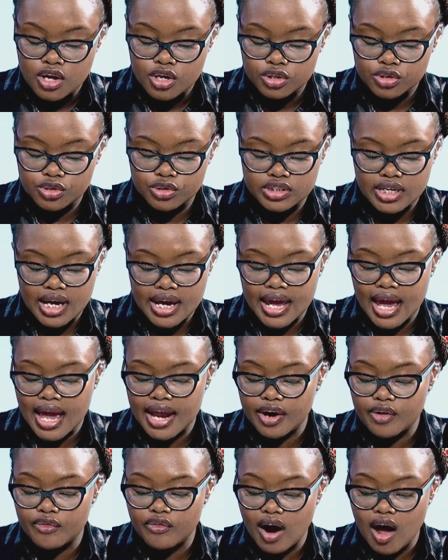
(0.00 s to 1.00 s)
today at
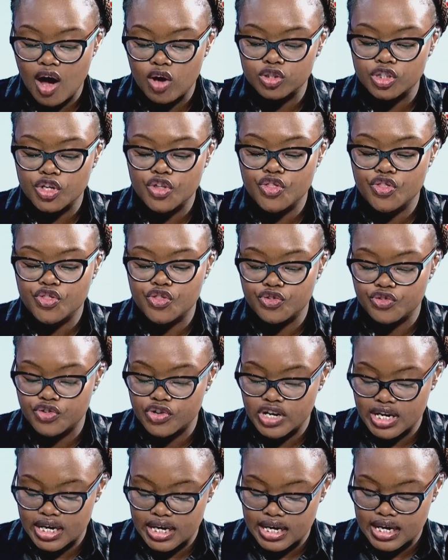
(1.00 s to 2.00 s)
around
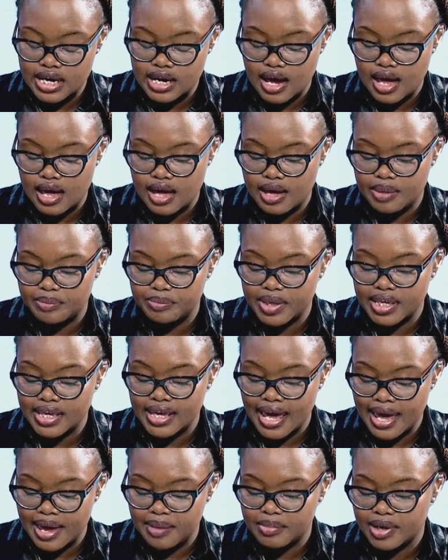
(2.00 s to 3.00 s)
3
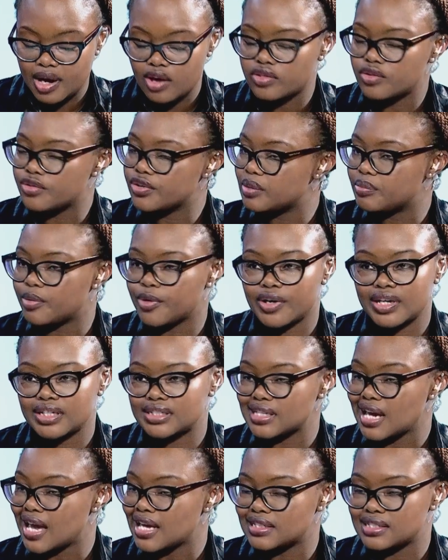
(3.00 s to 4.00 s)
p.m. Now, the repo rate
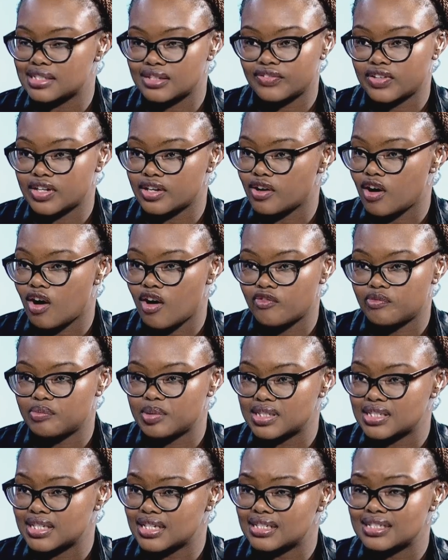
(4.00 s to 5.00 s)
at
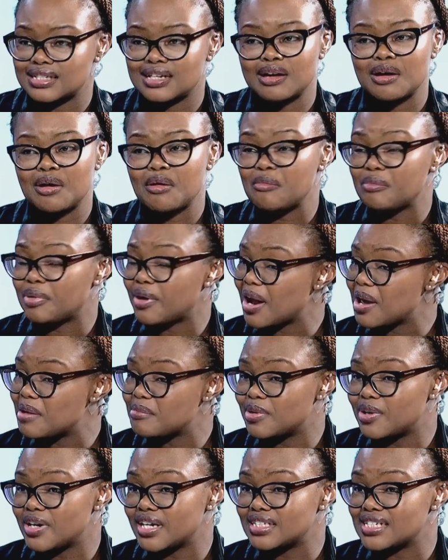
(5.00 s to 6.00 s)
7.5%. Prime
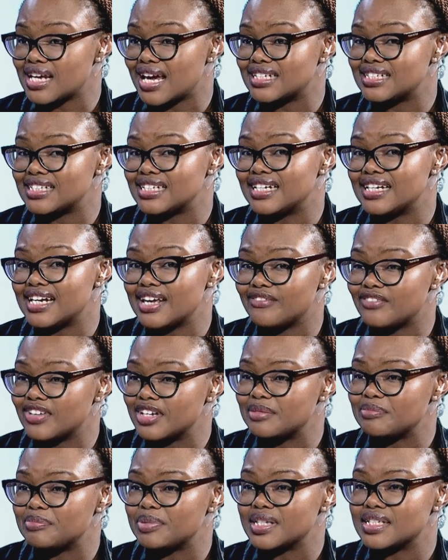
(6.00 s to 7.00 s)
rate at
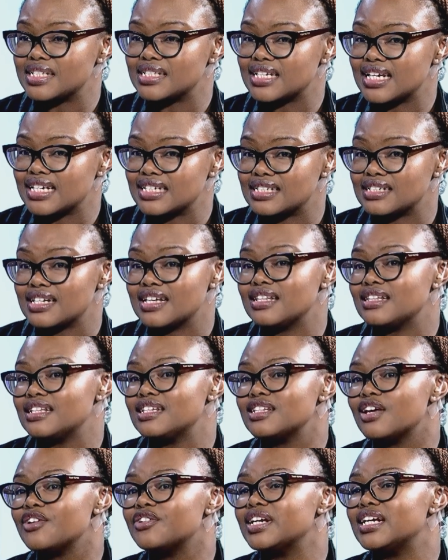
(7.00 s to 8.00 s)
11%. These
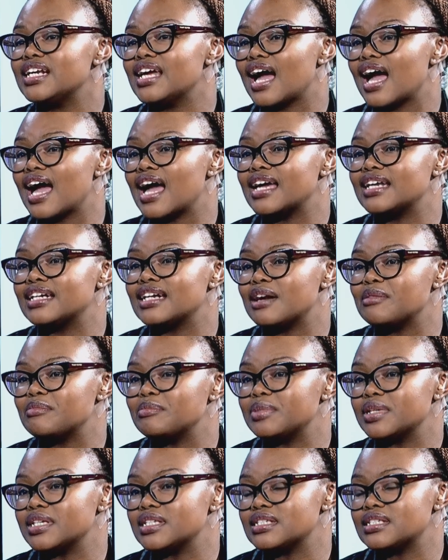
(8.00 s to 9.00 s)
are really high
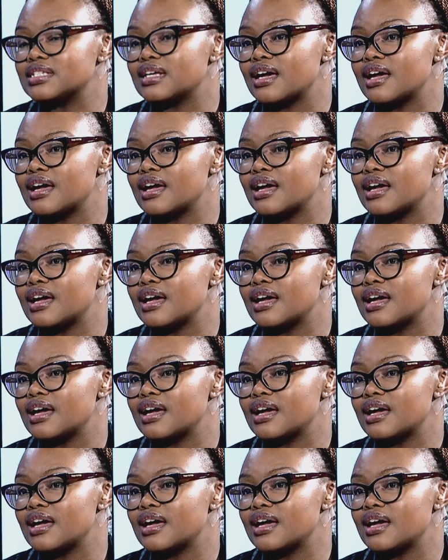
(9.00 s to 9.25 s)
numbers,